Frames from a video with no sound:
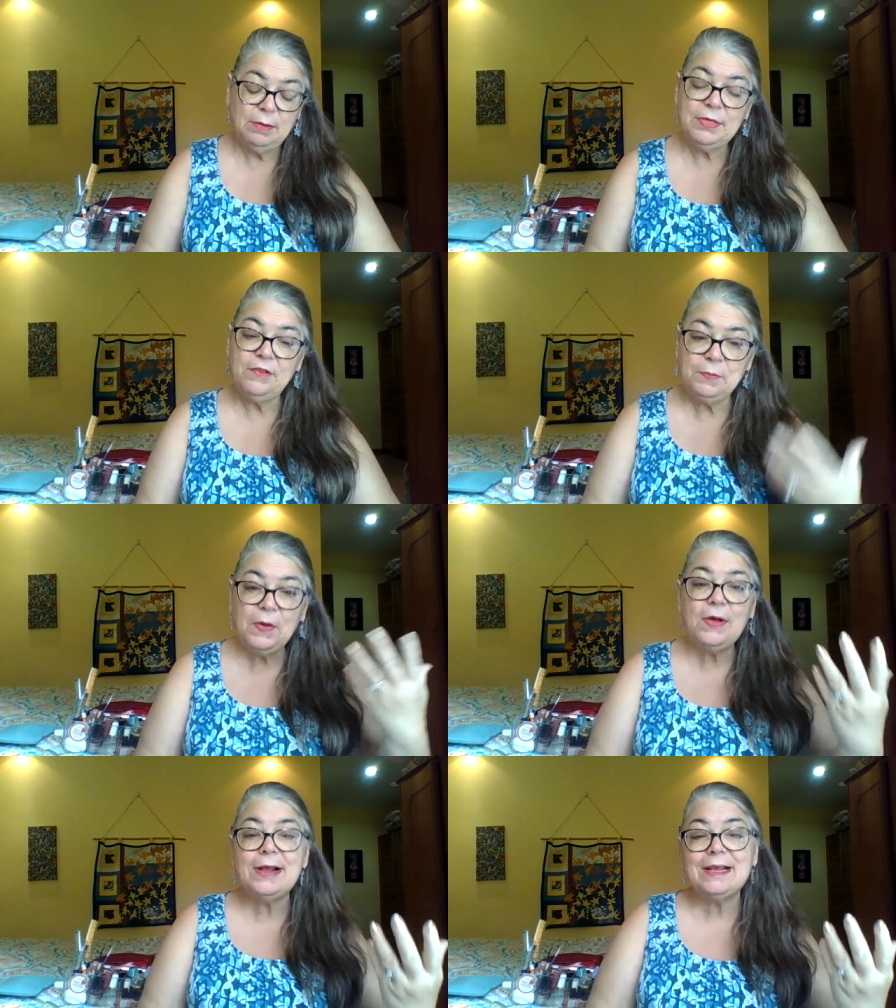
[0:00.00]
Well, this
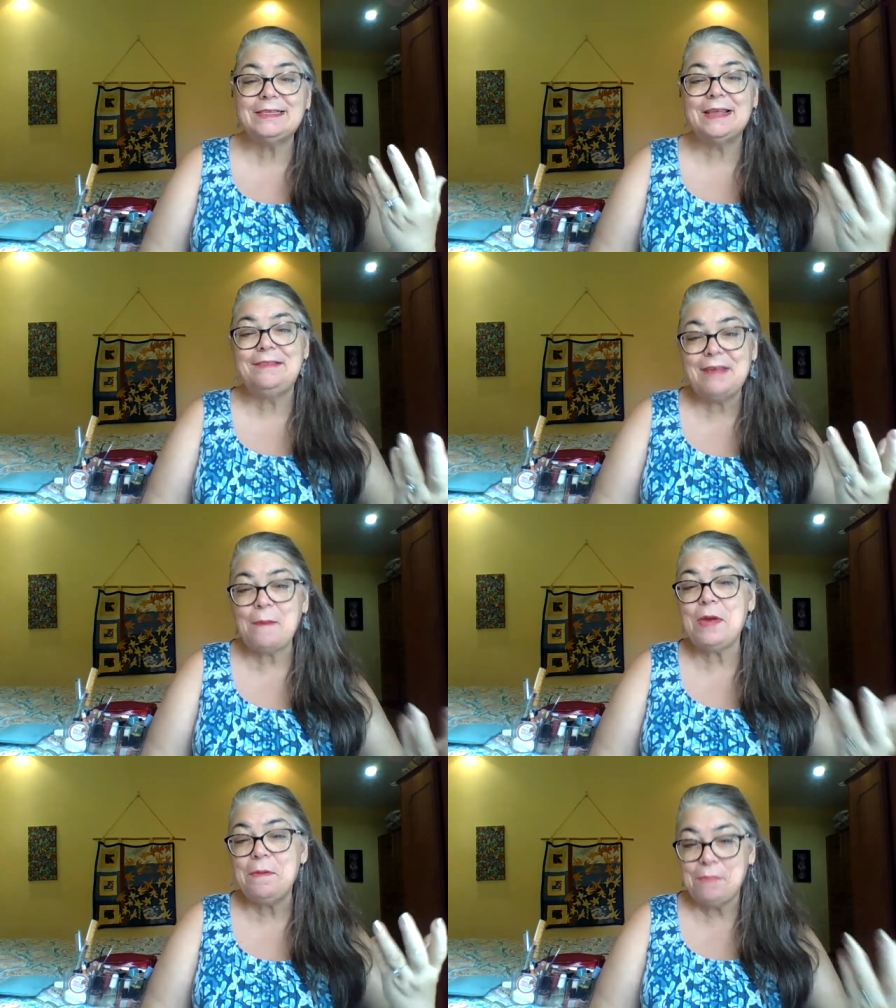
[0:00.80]
book is a
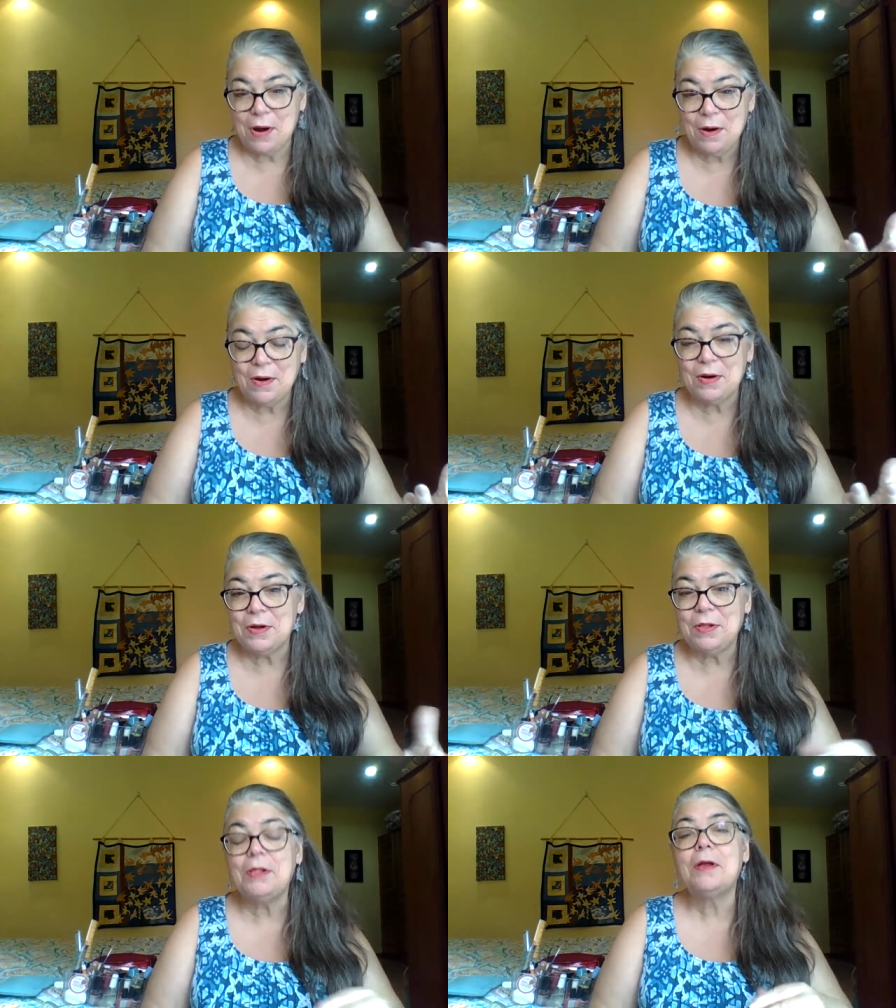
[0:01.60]
Debi
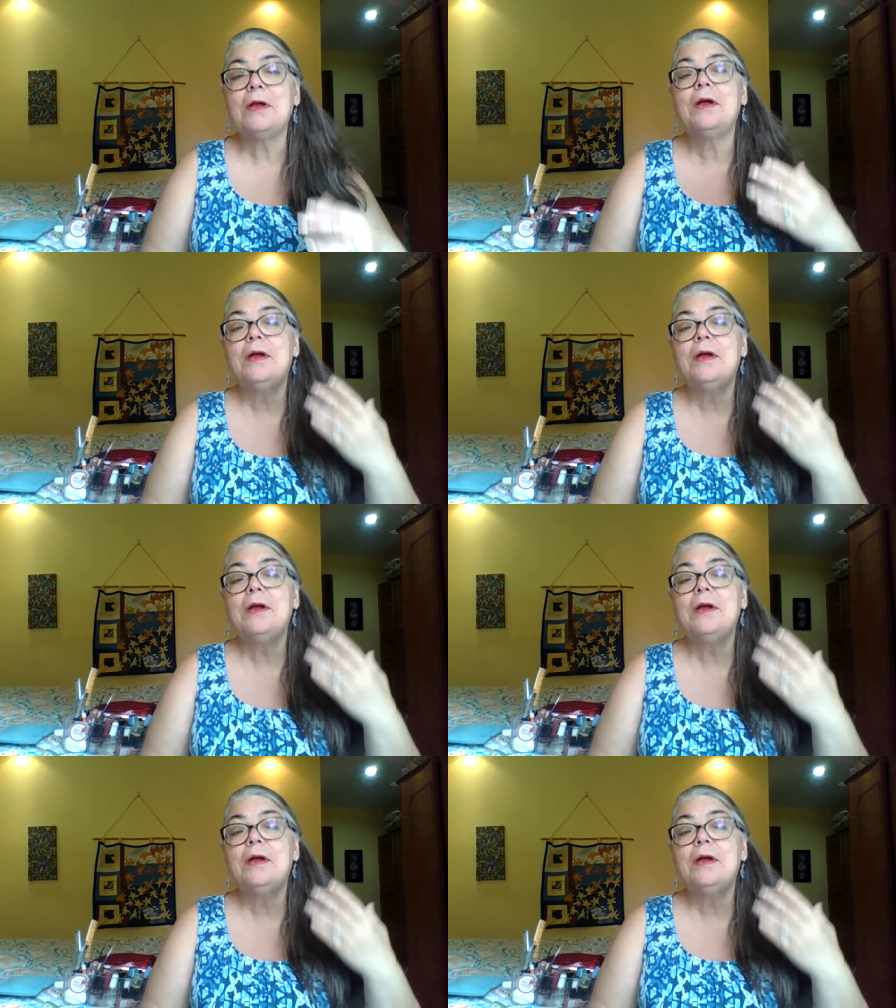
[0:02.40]
Pearl